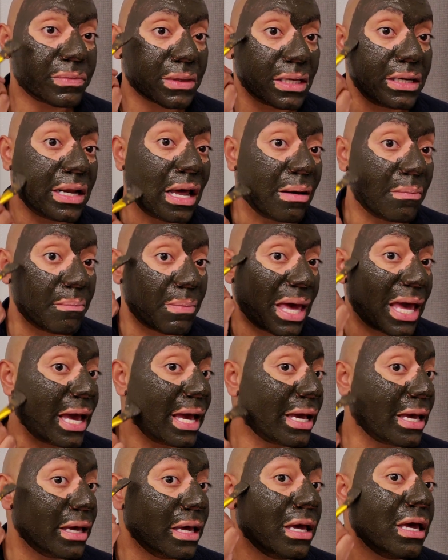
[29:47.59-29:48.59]

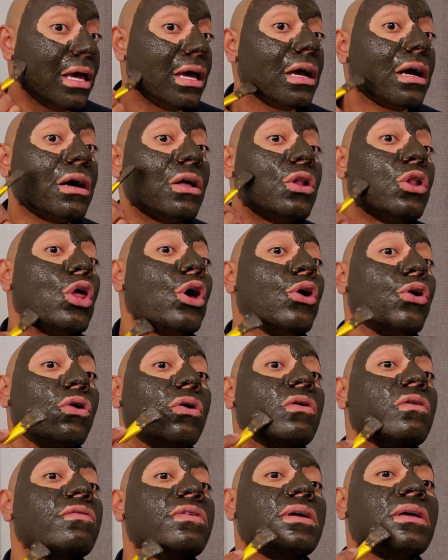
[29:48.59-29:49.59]
nutmeg,
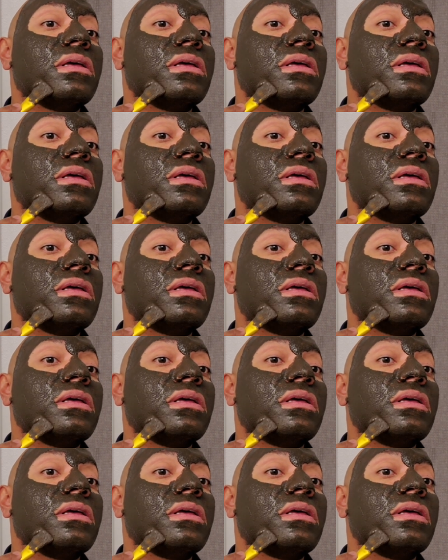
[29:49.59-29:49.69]
clove,